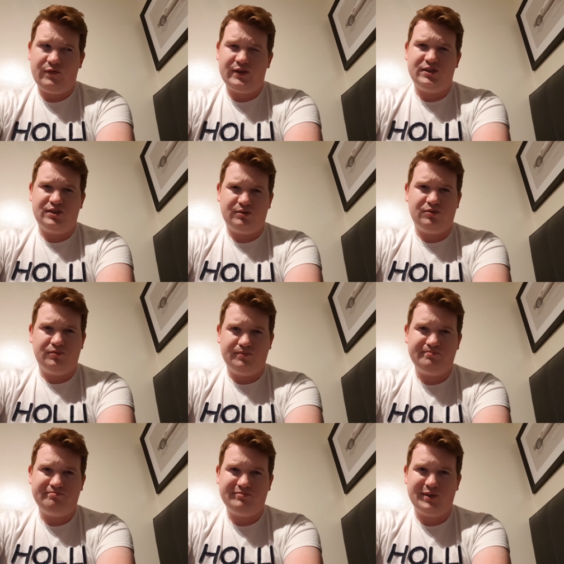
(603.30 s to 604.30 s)
hopefully she'll
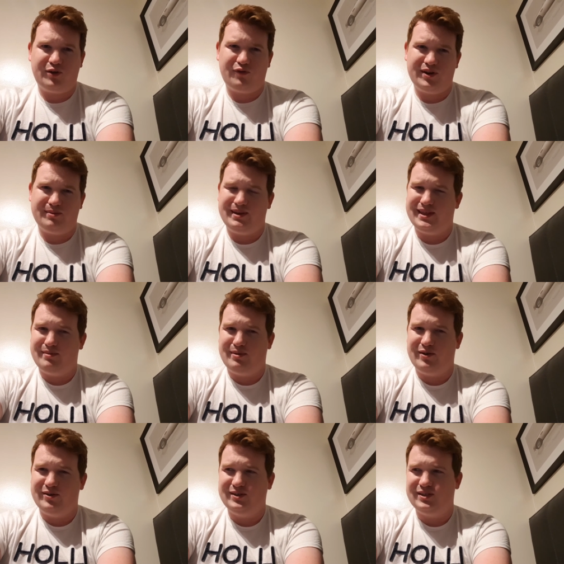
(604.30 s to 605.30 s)
agreed to make the
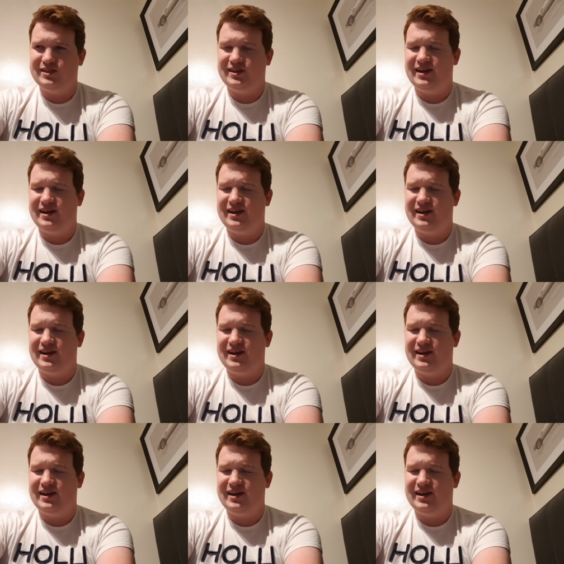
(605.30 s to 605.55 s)
appearance.